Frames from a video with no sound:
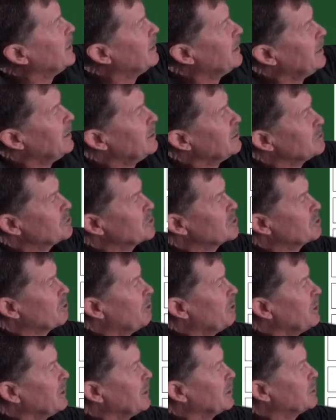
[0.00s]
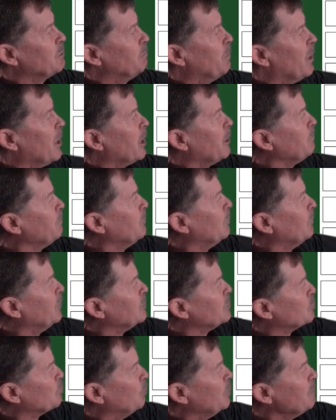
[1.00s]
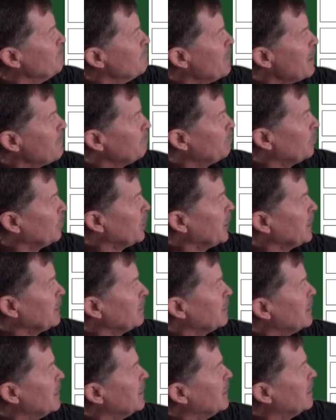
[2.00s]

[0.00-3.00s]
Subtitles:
is starting at the bottom, is remembering,